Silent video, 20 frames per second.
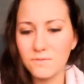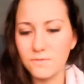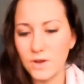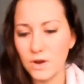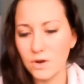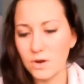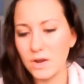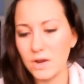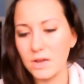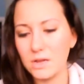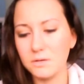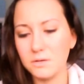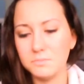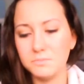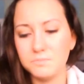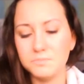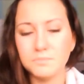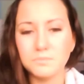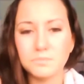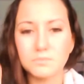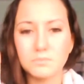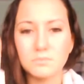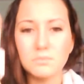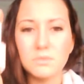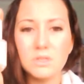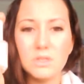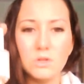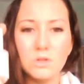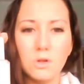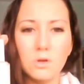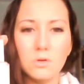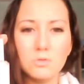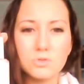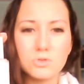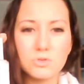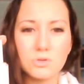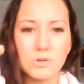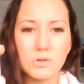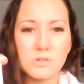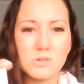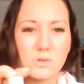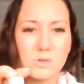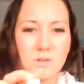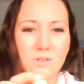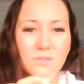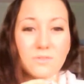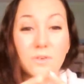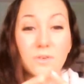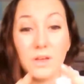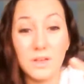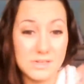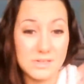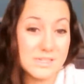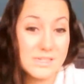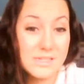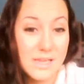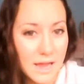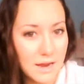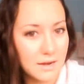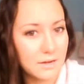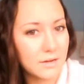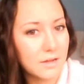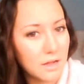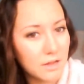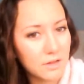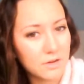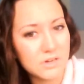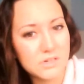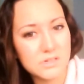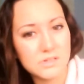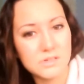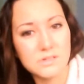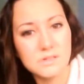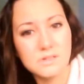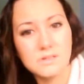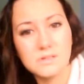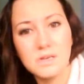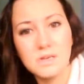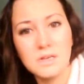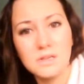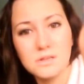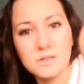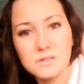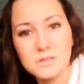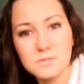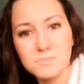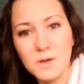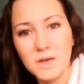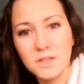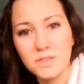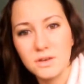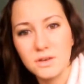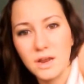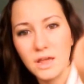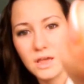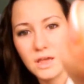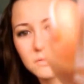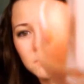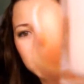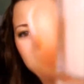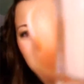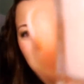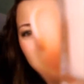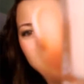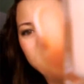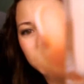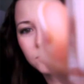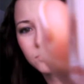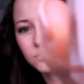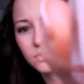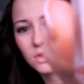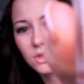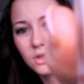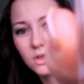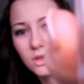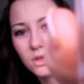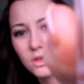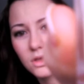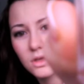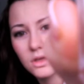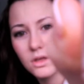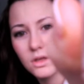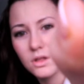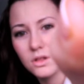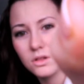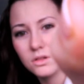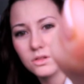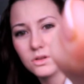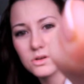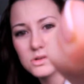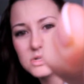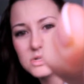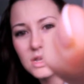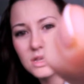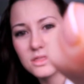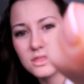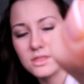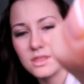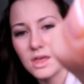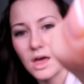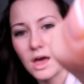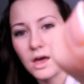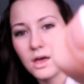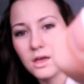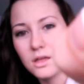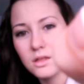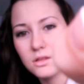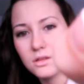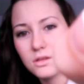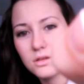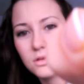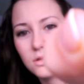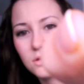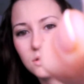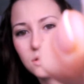a very neutral sort of sand color, it's by the name. Looks like that.